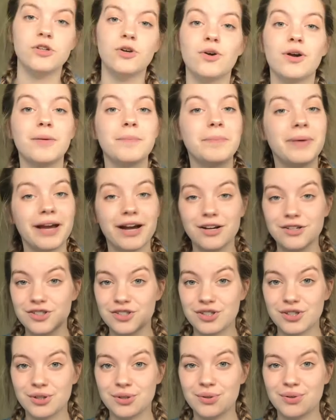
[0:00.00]
So compared
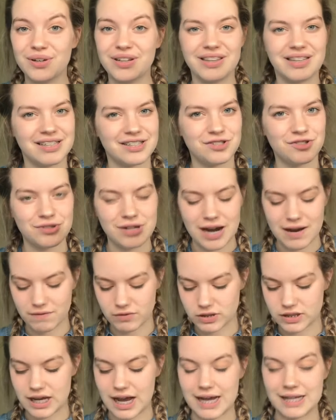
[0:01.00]
to this
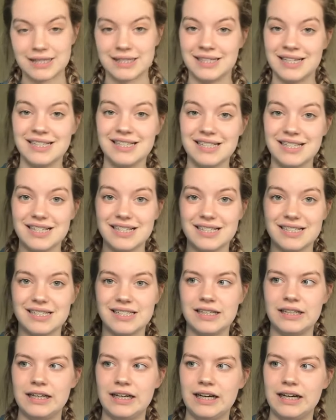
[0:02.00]
travel size, this
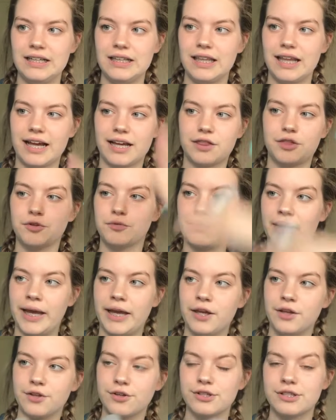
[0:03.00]
is like the
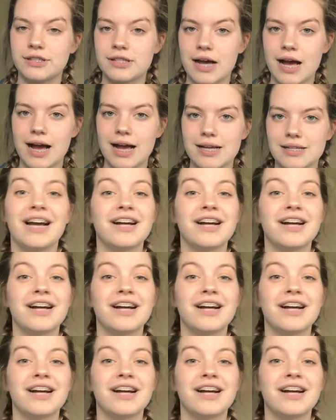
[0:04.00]
regular size.